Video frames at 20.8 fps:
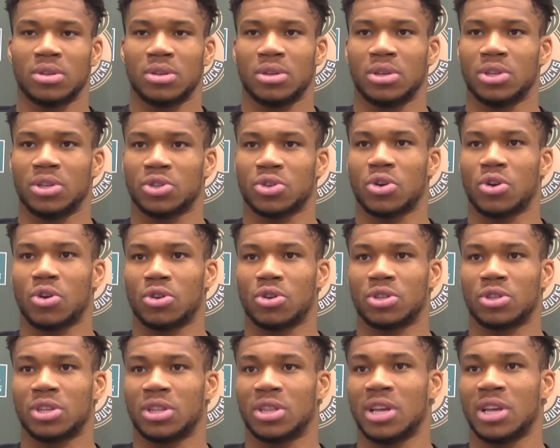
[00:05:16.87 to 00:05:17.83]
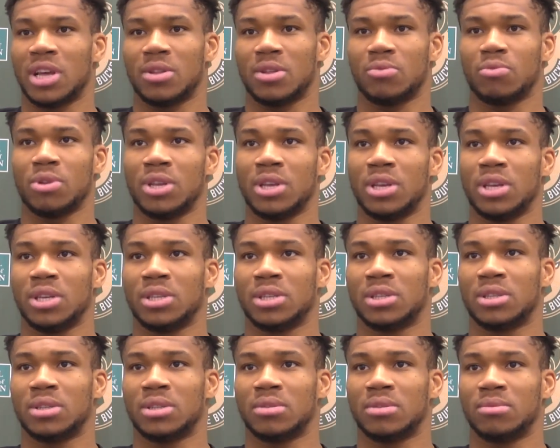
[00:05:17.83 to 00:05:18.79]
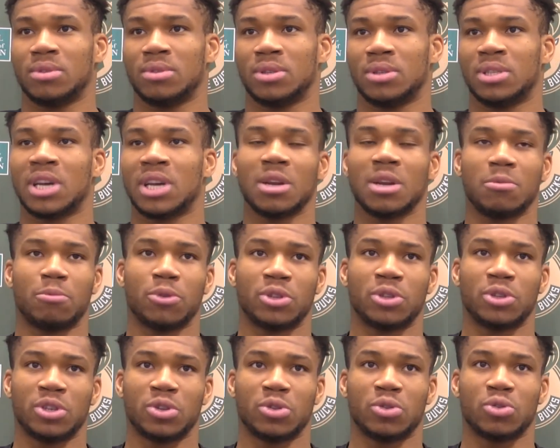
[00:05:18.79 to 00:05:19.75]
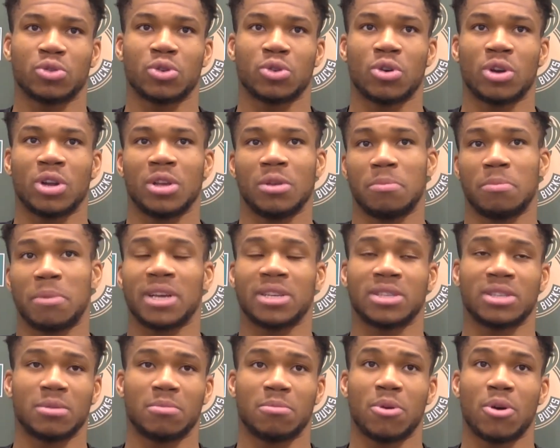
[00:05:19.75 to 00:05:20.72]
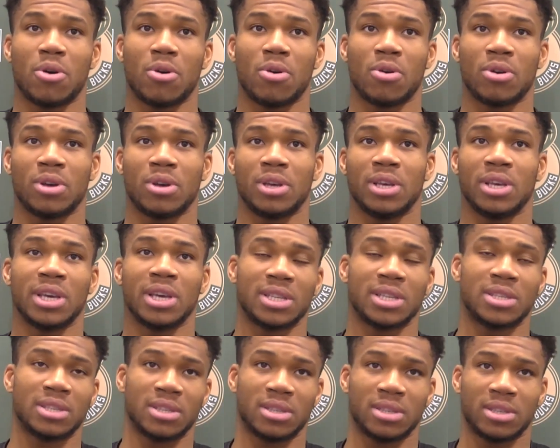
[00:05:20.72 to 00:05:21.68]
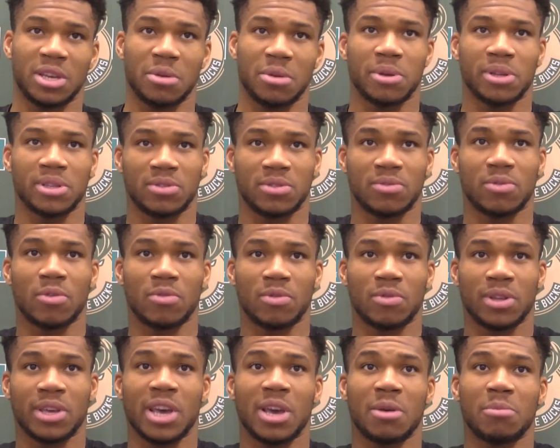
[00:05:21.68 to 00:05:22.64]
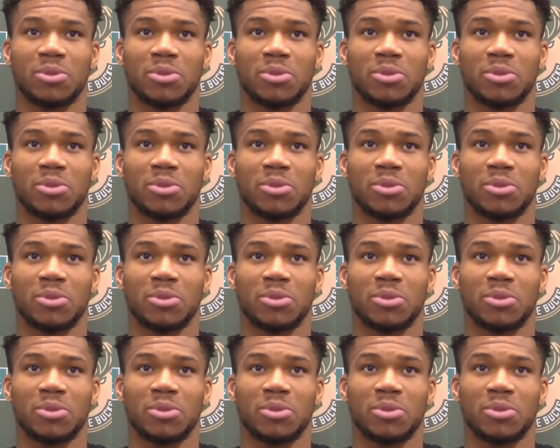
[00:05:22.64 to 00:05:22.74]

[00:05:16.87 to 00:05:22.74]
he scores, and then when he's he's not in a position to score and he passes the ball, he gets his teammates involved in the game.